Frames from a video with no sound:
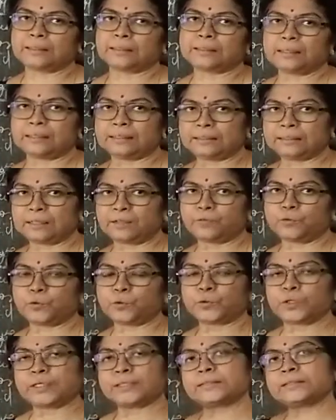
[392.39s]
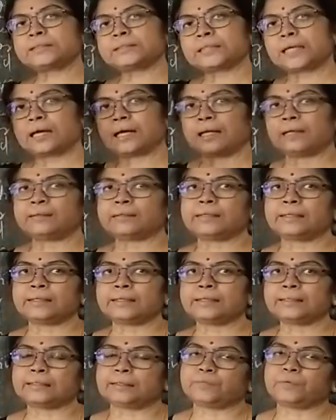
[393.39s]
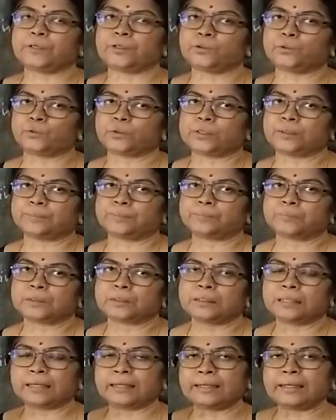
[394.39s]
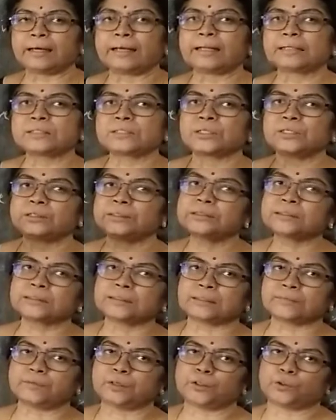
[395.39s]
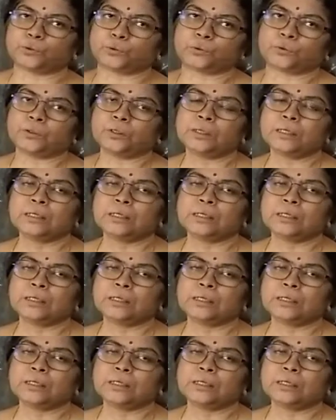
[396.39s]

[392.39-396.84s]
the interviewer is already given to him. The direction is given to him.